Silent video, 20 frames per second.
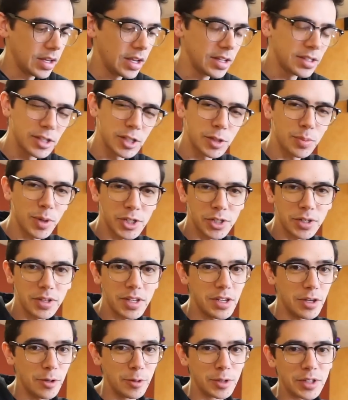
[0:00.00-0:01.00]
It's
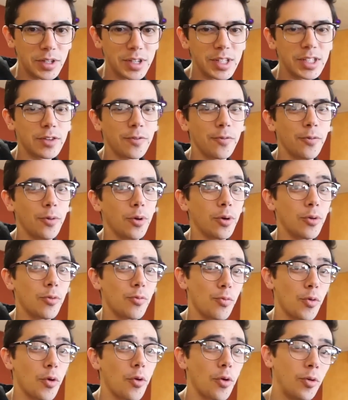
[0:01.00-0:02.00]
especially useless for
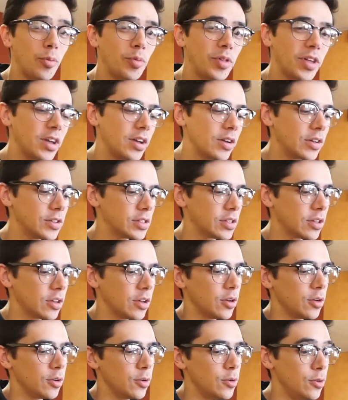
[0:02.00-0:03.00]
rural players
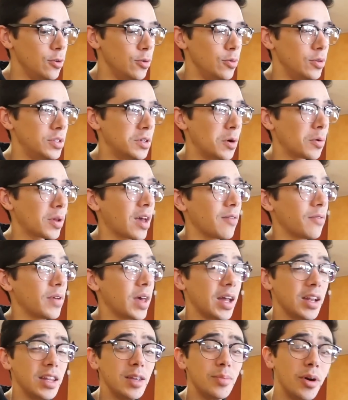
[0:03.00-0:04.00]
who don't have
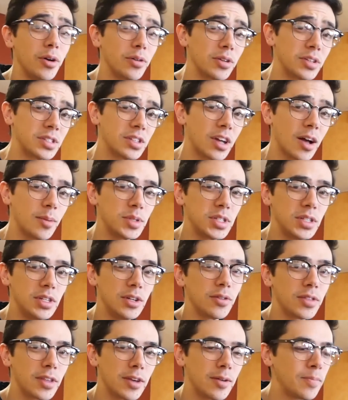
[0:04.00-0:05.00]
any Pokestops
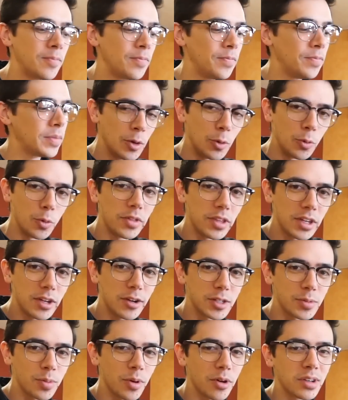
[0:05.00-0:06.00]
near them when the
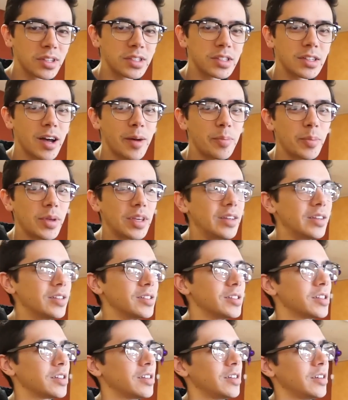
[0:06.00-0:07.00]
nearest Pokestop
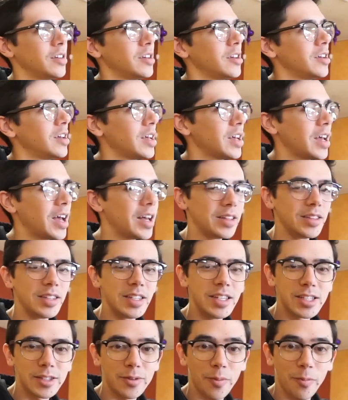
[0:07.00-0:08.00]
is at
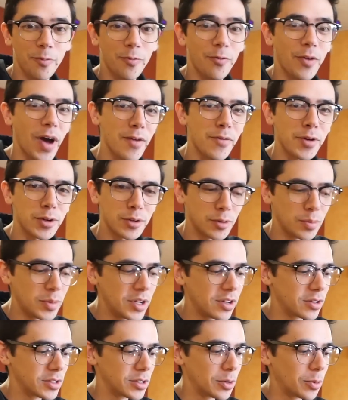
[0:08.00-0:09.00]
least 500
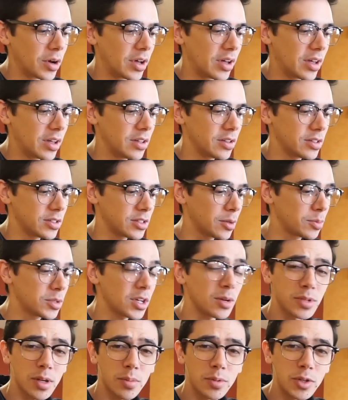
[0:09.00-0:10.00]
meters away,
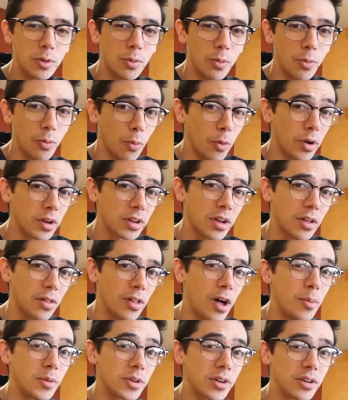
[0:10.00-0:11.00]
sometimes up to one
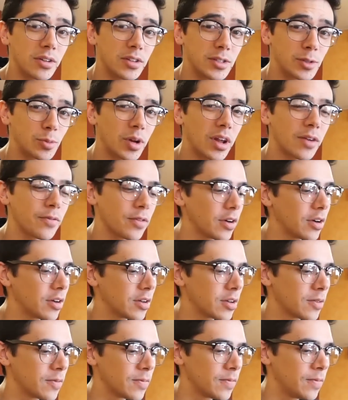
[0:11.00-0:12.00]
kilometer is what I've heard,